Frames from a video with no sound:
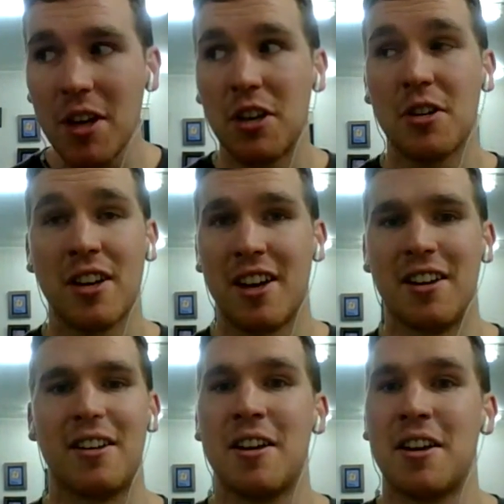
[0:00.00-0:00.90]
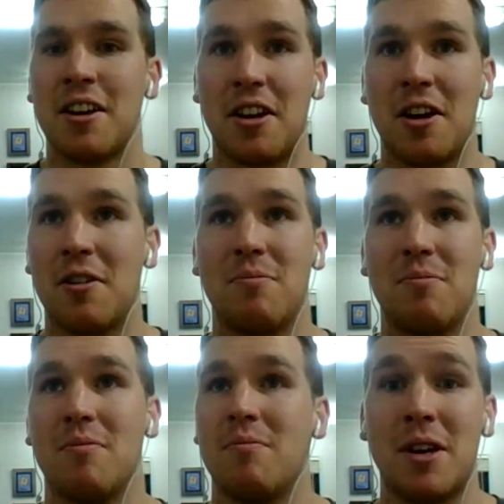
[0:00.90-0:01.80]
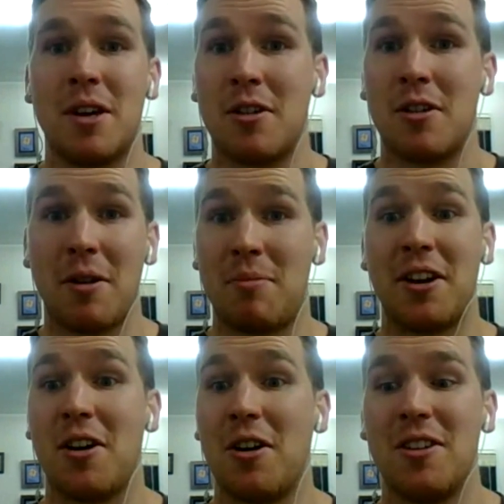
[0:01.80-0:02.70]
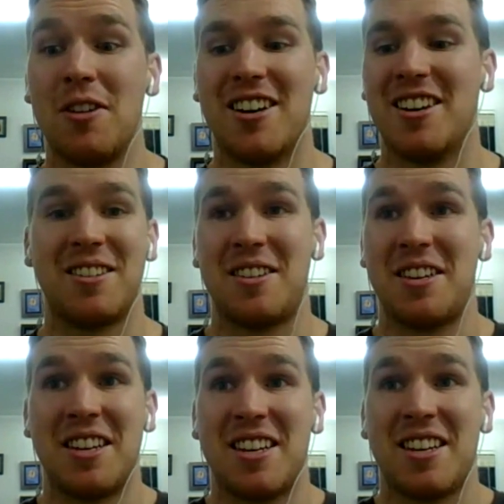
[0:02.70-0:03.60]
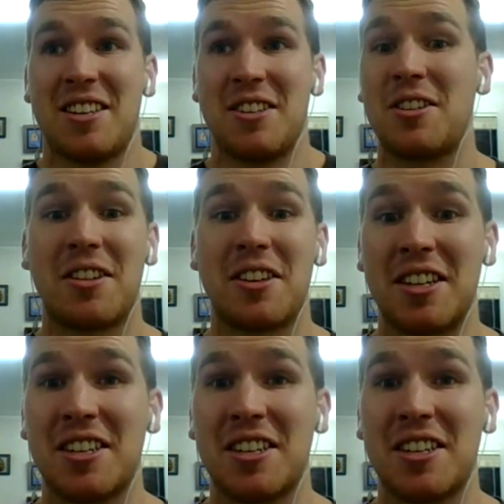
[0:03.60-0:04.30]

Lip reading: You can, you know, be a great pet owner, do something